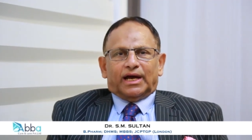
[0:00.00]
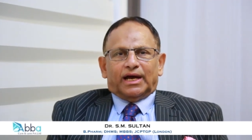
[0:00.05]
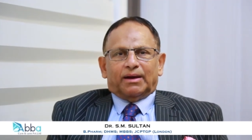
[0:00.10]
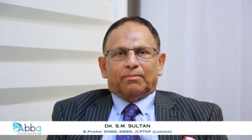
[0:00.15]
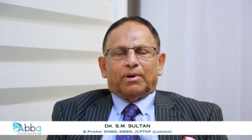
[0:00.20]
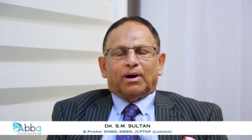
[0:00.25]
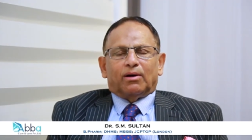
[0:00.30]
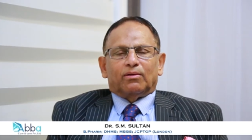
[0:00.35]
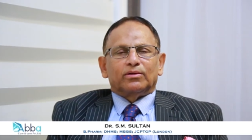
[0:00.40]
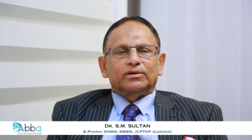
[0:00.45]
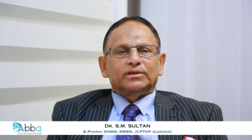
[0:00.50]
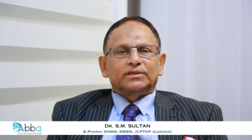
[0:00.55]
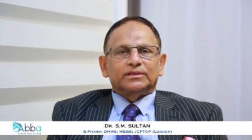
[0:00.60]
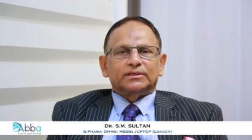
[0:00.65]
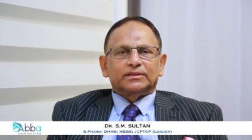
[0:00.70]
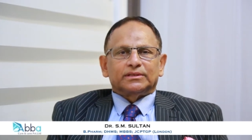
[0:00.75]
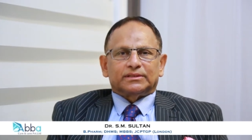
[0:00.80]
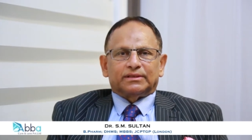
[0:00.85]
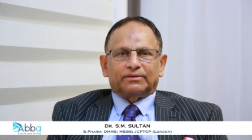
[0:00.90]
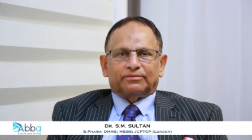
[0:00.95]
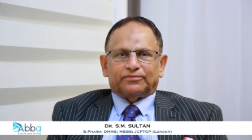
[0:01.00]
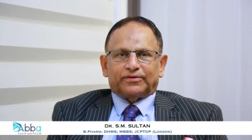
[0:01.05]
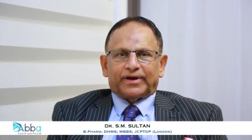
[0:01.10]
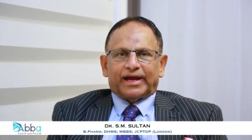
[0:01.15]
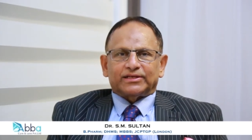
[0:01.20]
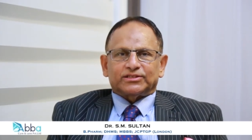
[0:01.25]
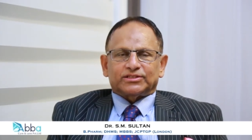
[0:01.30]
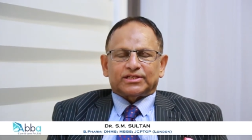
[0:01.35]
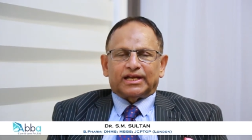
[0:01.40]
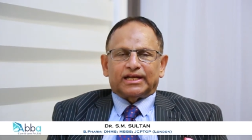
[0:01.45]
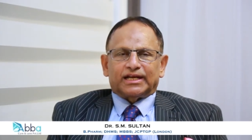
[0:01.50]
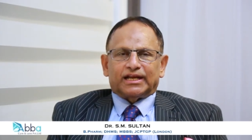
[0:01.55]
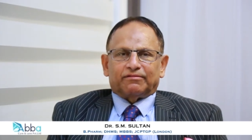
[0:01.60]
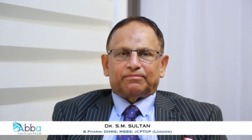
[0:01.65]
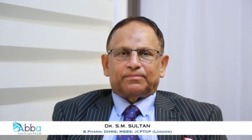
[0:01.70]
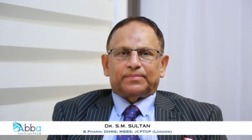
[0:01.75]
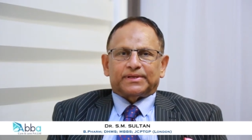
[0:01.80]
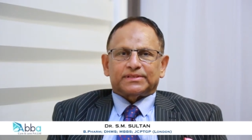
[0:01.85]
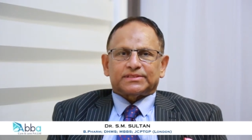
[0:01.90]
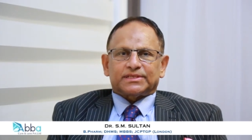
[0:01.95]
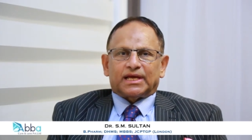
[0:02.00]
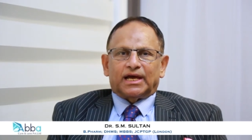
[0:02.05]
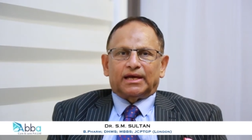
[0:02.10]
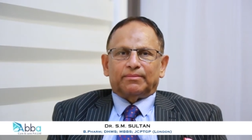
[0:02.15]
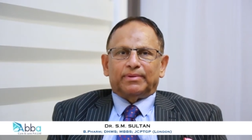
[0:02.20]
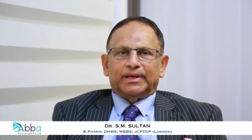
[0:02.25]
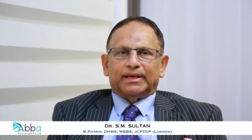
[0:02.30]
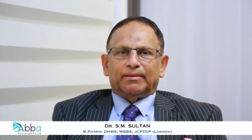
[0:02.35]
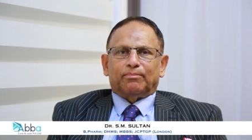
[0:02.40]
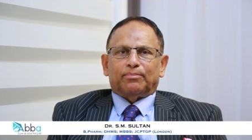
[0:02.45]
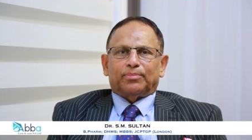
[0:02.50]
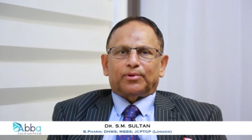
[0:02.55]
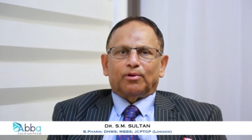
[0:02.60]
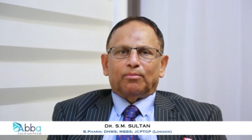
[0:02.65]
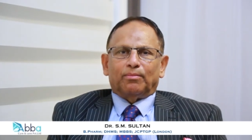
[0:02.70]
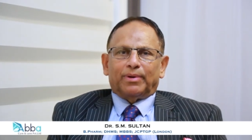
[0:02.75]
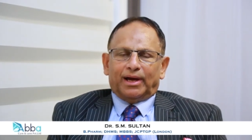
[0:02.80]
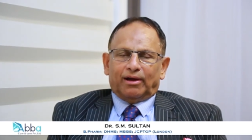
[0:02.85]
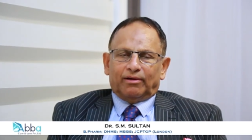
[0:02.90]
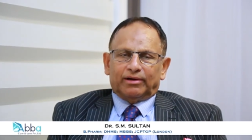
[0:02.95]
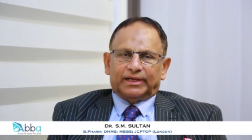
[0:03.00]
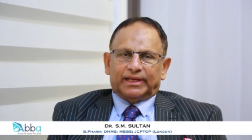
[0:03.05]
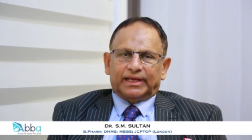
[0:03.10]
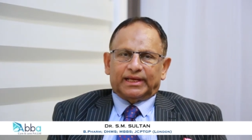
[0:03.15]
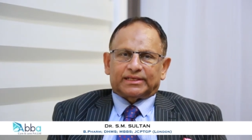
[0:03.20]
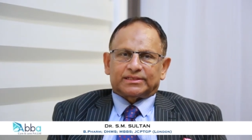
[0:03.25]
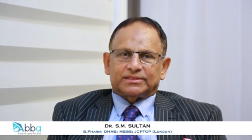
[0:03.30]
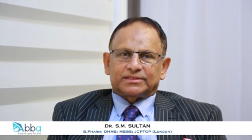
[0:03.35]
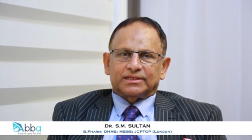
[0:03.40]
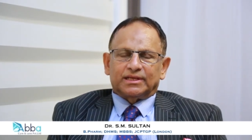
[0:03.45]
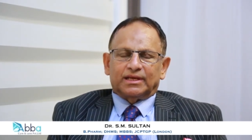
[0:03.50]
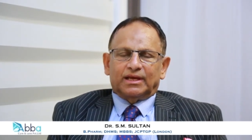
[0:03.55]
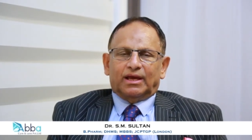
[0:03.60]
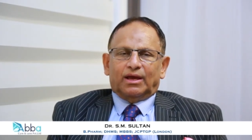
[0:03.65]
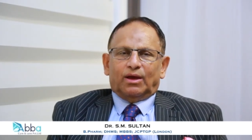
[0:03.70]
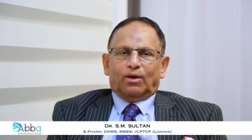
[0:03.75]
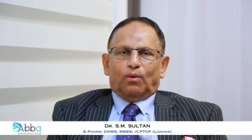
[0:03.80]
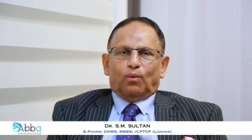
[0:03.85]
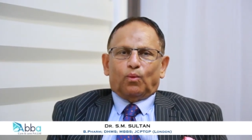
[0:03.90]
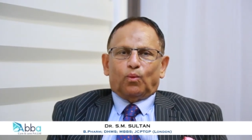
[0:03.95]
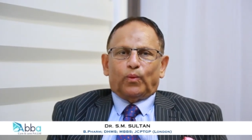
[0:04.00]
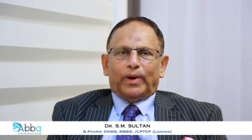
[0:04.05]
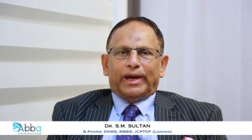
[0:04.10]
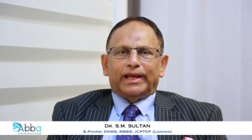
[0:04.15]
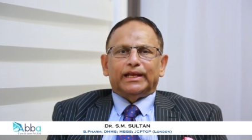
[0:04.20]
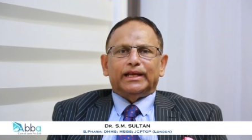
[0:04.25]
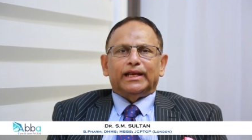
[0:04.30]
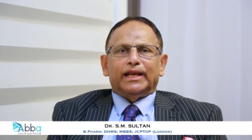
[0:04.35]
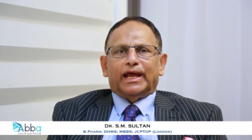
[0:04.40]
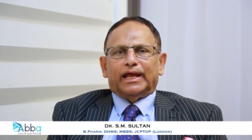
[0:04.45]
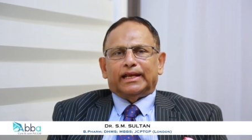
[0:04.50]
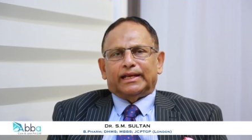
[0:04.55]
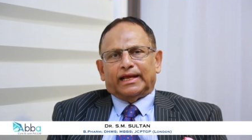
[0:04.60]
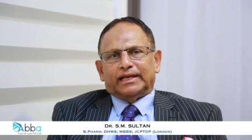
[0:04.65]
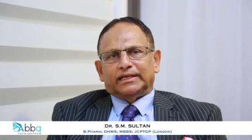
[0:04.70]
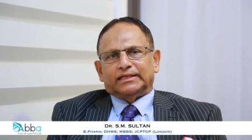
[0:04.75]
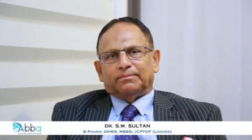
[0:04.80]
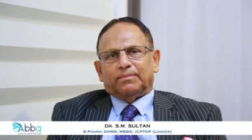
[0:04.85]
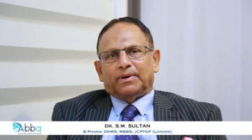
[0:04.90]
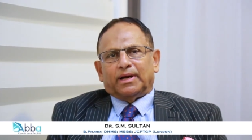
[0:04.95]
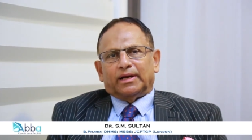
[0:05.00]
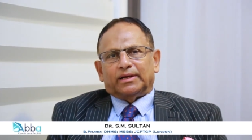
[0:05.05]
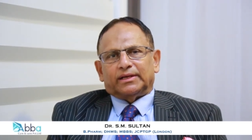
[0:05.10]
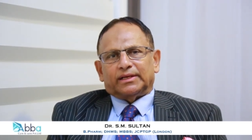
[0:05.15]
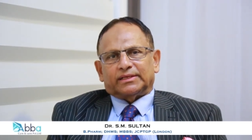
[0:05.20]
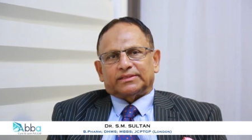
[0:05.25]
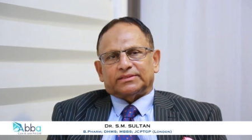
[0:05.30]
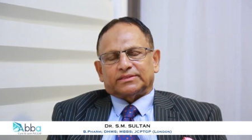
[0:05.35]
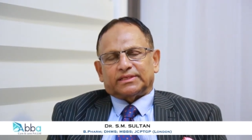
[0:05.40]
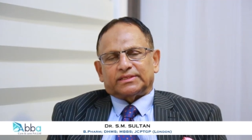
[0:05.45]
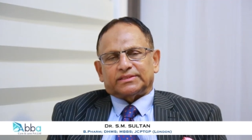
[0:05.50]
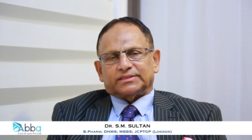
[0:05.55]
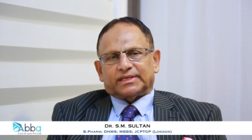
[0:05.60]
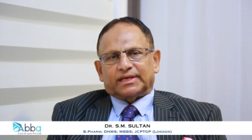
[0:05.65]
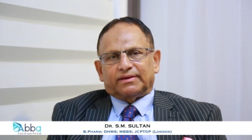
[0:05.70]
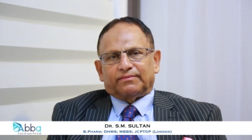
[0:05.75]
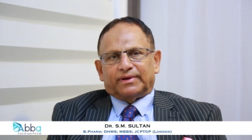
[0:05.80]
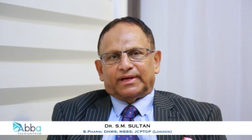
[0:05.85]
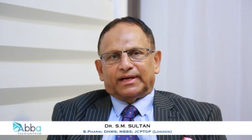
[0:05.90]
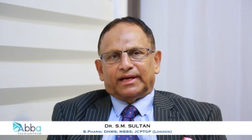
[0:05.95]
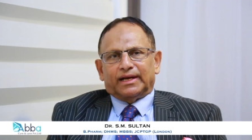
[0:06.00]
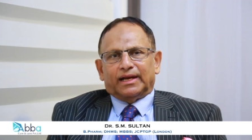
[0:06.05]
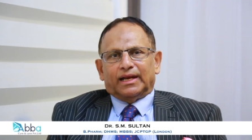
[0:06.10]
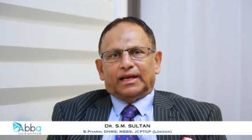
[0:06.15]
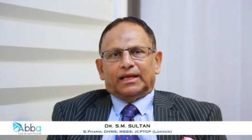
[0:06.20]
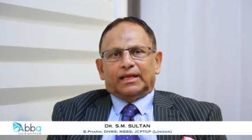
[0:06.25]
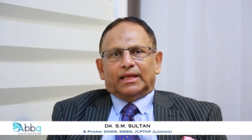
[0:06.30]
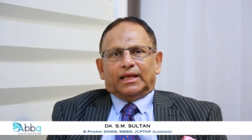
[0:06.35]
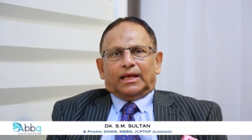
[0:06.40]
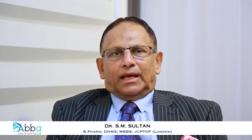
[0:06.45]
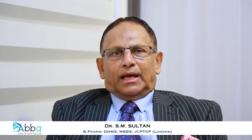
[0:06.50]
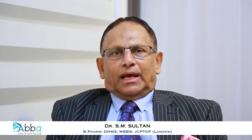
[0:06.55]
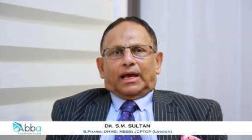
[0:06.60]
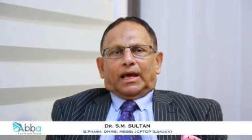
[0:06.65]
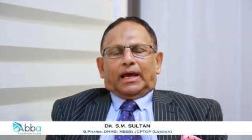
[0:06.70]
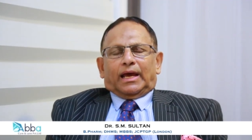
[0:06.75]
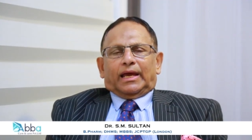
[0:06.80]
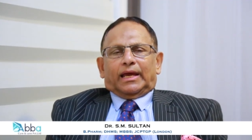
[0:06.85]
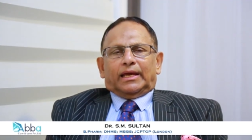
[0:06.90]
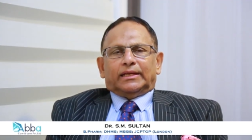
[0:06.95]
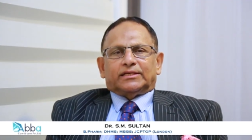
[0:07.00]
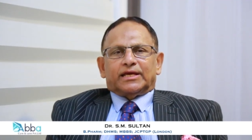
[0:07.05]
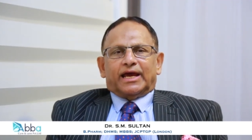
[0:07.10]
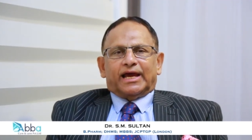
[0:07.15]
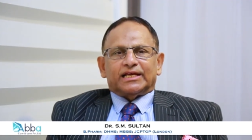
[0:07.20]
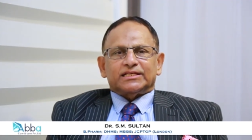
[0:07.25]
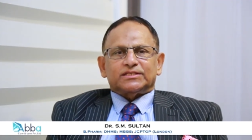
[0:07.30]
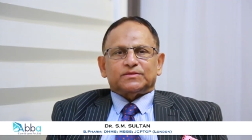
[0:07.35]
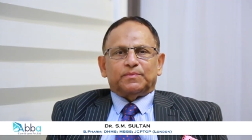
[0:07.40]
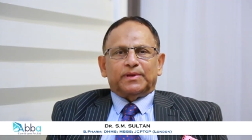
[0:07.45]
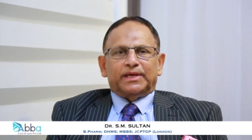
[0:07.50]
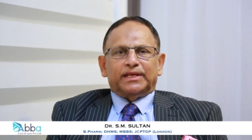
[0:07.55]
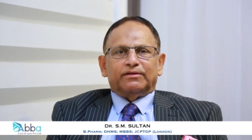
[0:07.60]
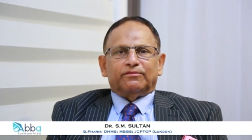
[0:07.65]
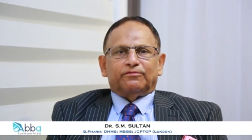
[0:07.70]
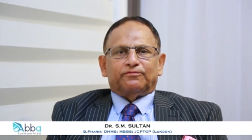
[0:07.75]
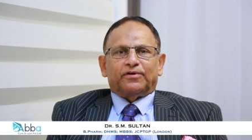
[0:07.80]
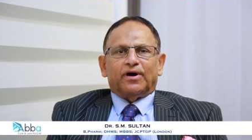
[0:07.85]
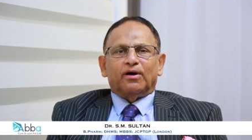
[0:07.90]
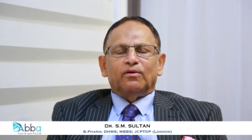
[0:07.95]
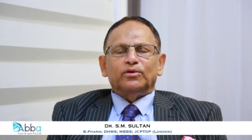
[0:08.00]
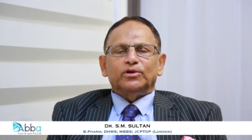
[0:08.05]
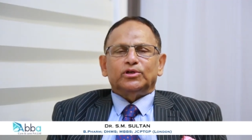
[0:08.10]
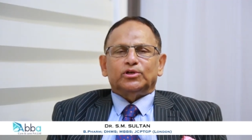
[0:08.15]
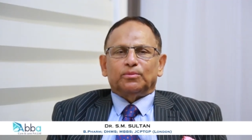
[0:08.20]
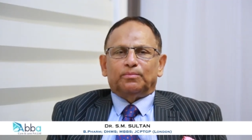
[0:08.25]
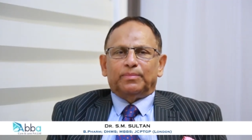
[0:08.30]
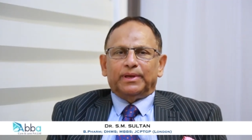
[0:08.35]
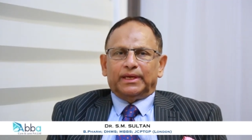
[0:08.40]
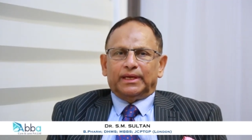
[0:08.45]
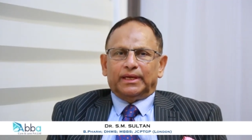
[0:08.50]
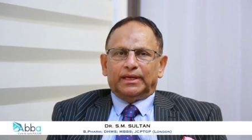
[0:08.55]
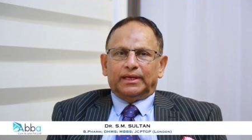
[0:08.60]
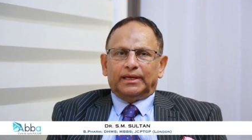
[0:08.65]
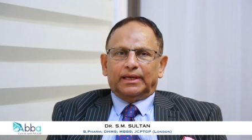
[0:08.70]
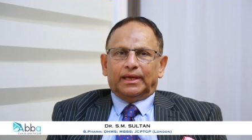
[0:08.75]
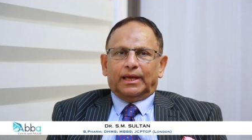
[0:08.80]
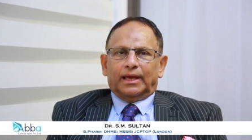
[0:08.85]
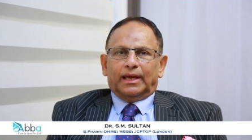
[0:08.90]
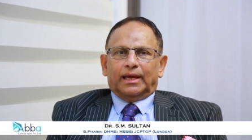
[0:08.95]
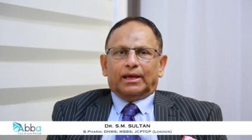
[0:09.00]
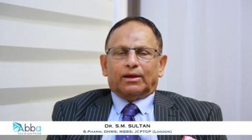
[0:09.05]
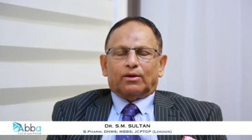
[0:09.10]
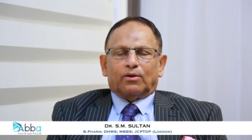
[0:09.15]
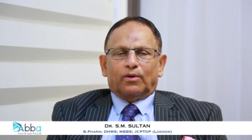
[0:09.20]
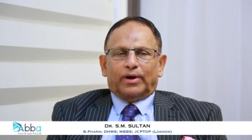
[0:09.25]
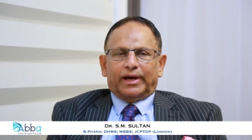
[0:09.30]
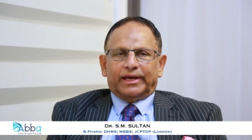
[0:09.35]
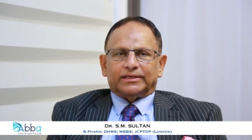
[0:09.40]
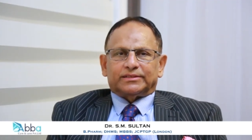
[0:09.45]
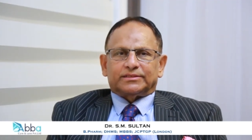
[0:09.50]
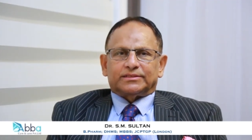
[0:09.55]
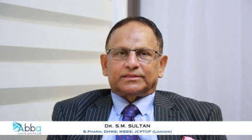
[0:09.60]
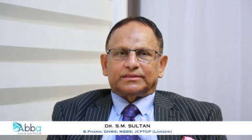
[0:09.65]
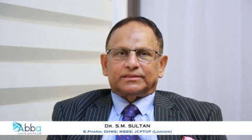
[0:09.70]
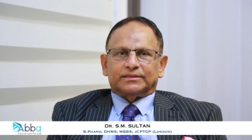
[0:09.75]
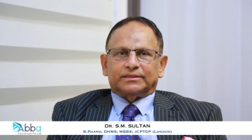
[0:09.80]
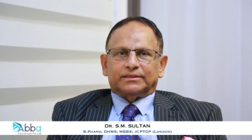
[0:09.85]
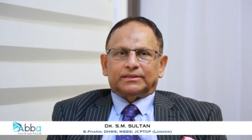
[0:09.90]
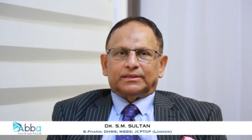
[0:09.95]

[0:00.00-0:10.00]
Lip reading: about the fashion of prescribing probiotics when an antibiotic is given. It has been found to be quite